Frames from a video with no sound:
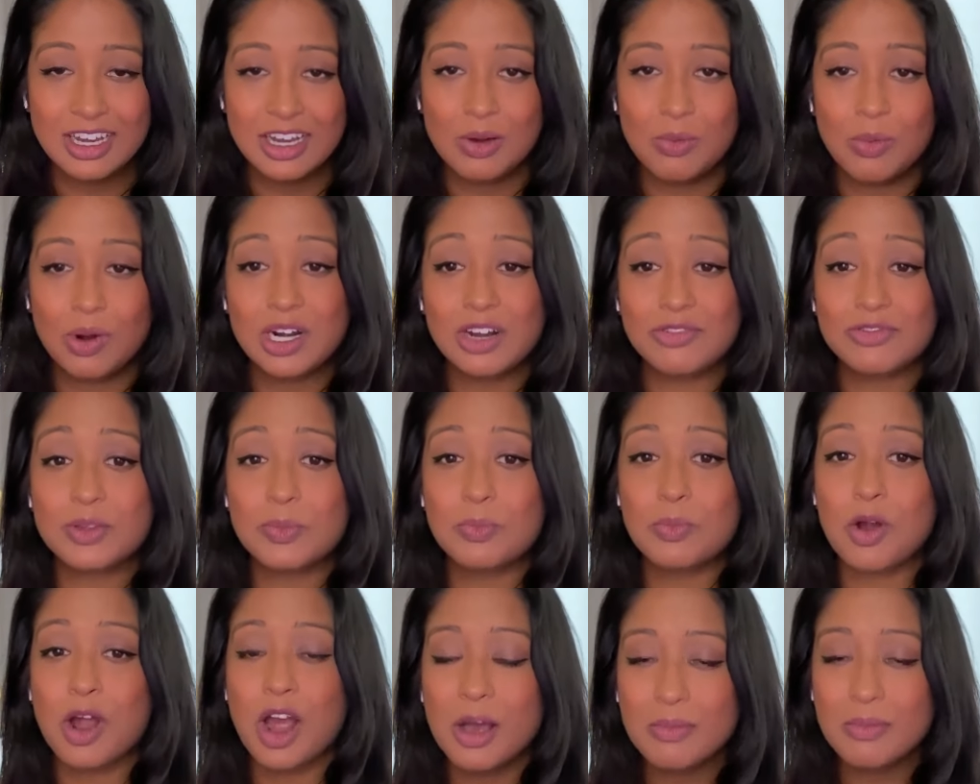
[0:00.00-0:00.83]
One of the
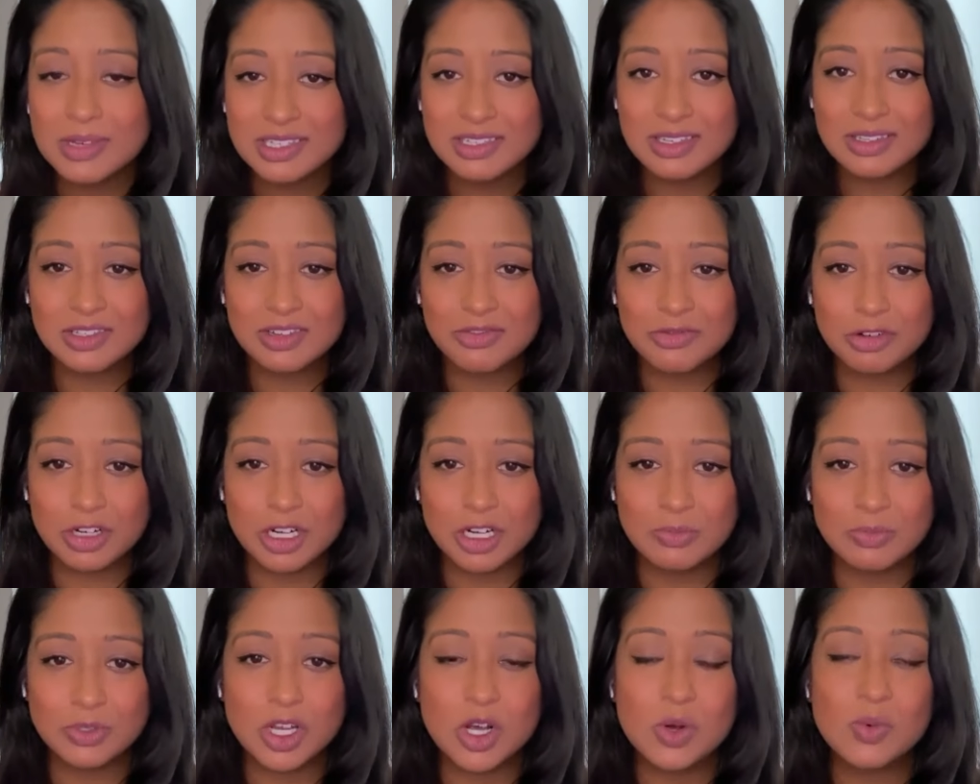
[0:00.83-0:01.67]
promises of
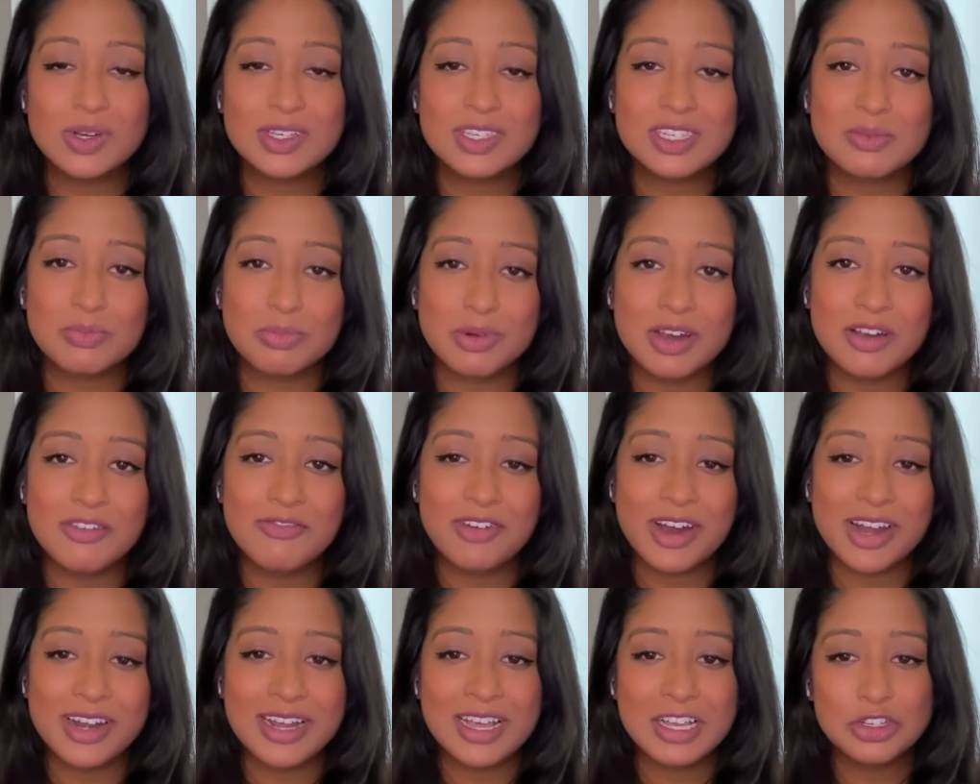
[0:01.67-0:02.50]
crypto was to bring
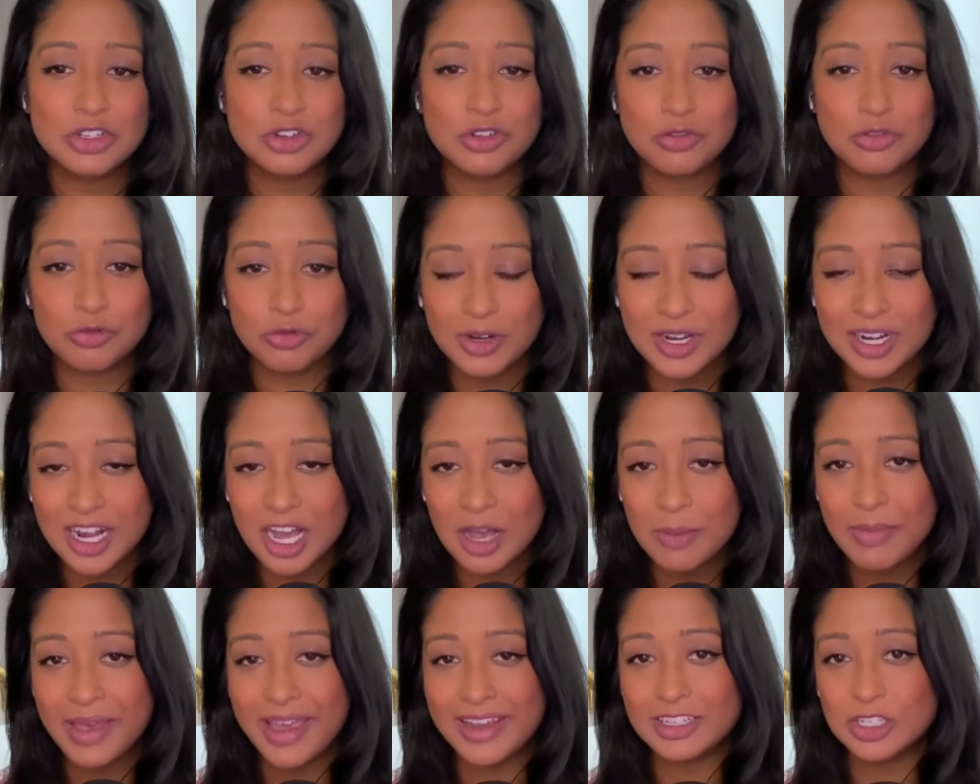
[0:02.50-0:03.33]
financial freedom
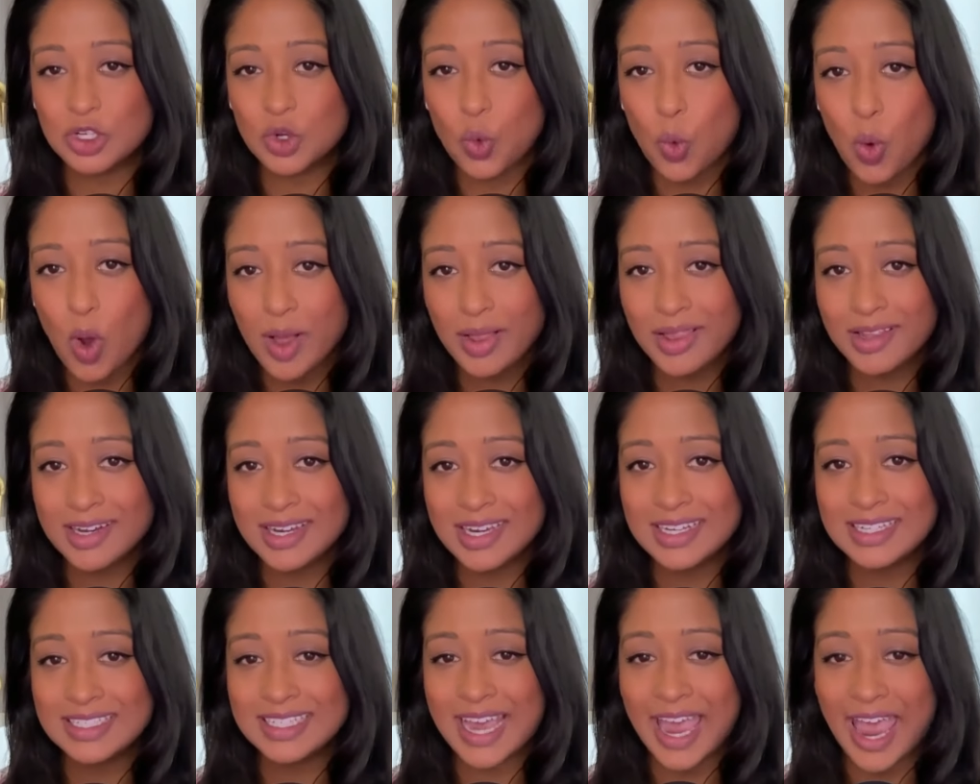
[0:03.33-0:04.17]
and equality
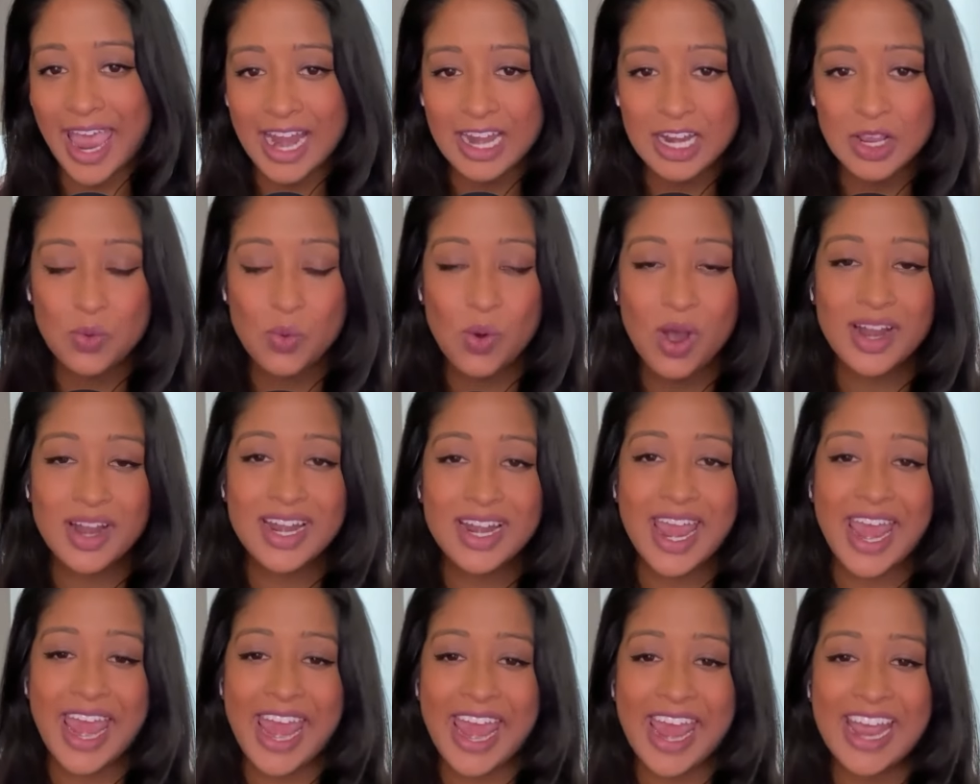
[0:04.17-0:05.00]
to anyone
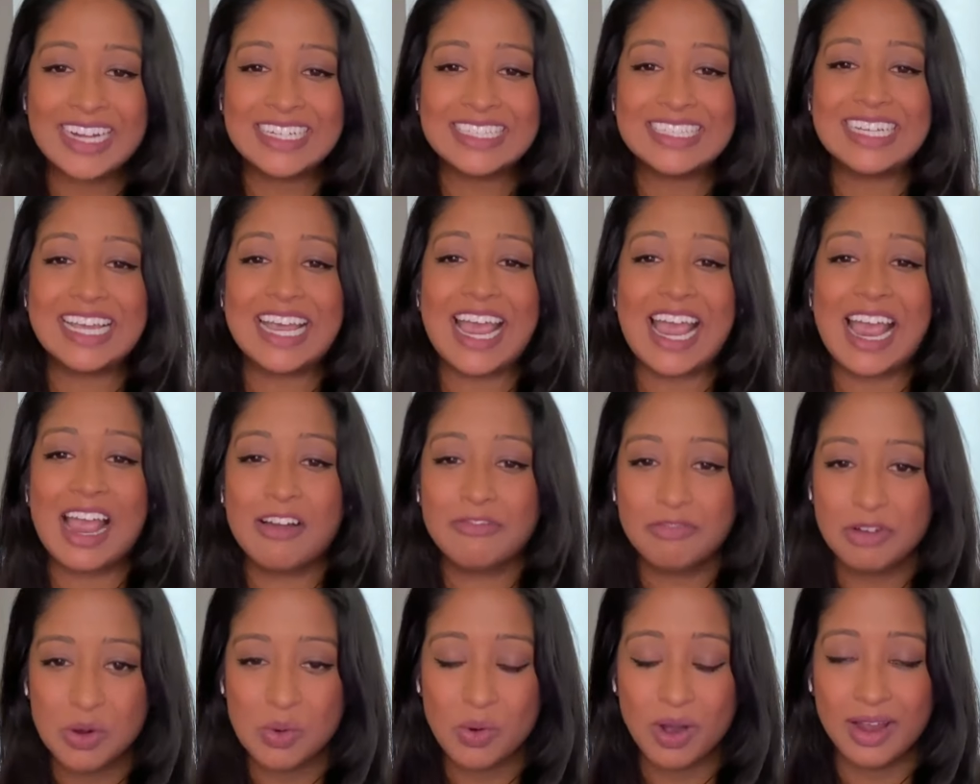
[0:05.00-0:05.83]
and
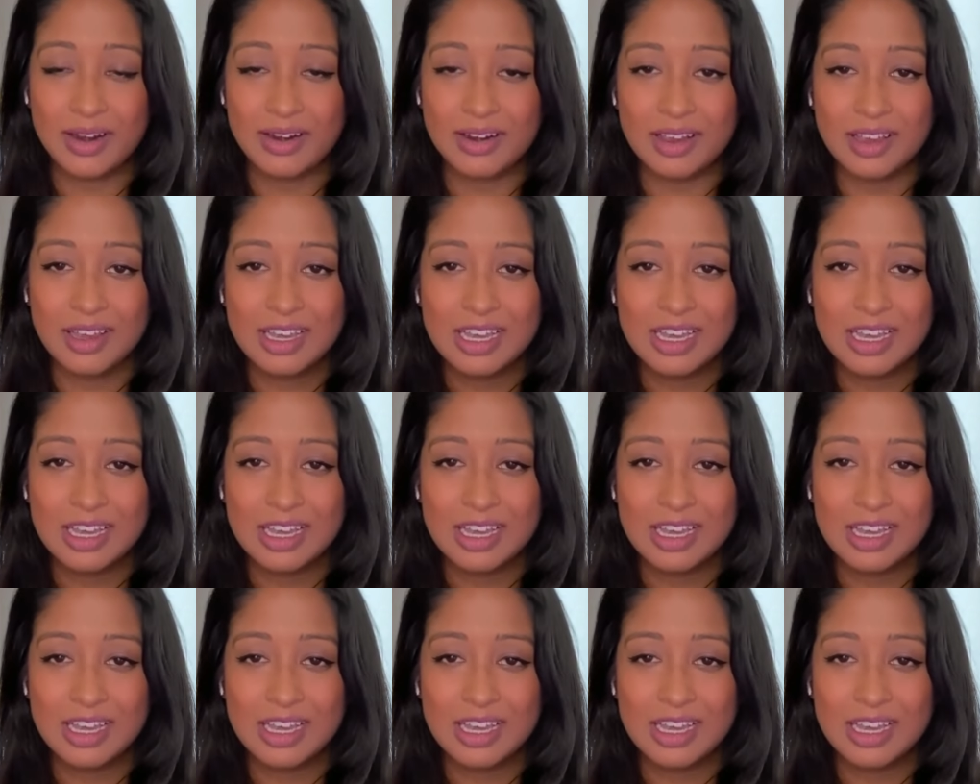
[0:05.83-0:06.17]
everyone.